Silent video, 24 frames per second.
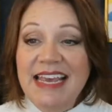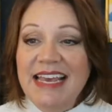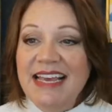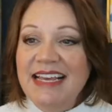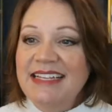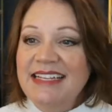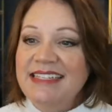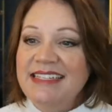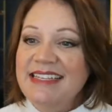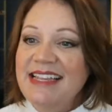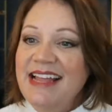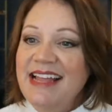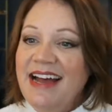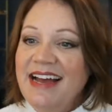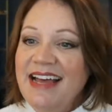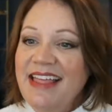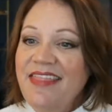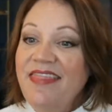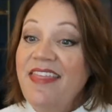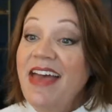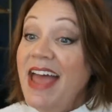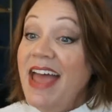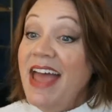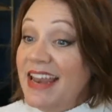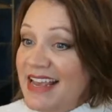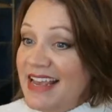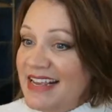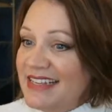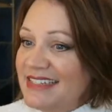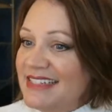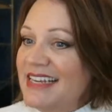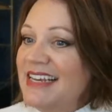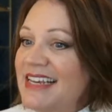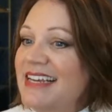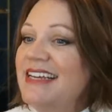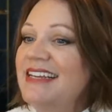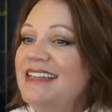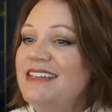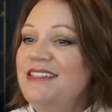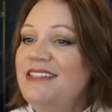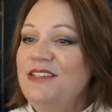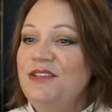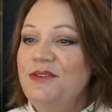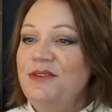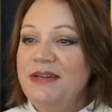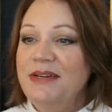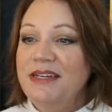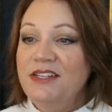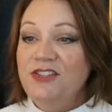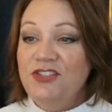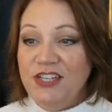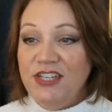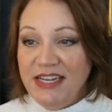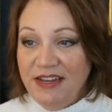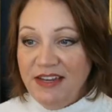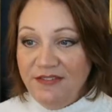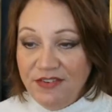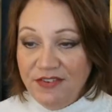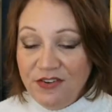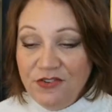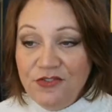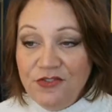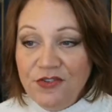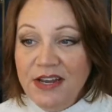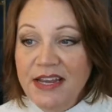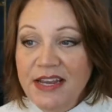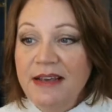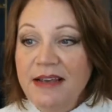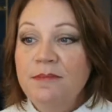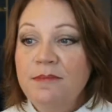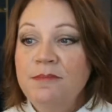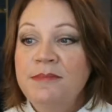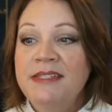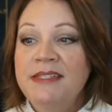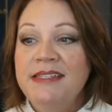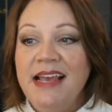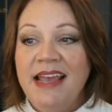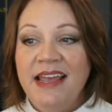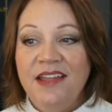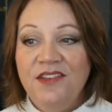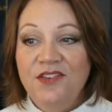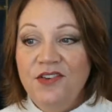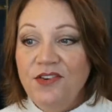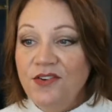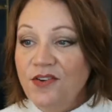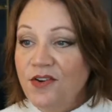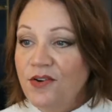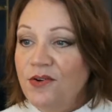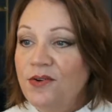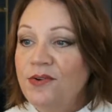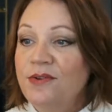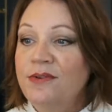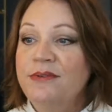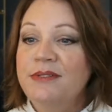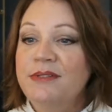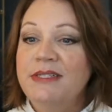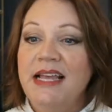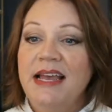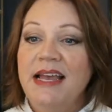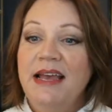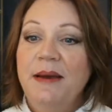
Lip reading: It's not that easy to achieve your dreams and your goals,